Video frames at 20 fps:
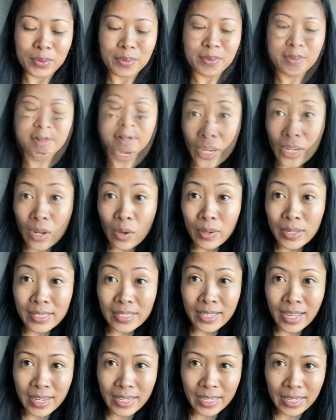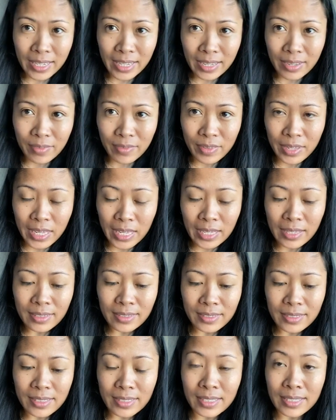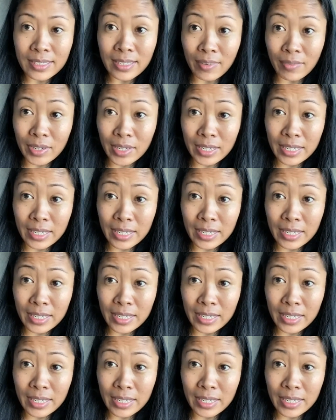Right now it's Sunday evening, 7 in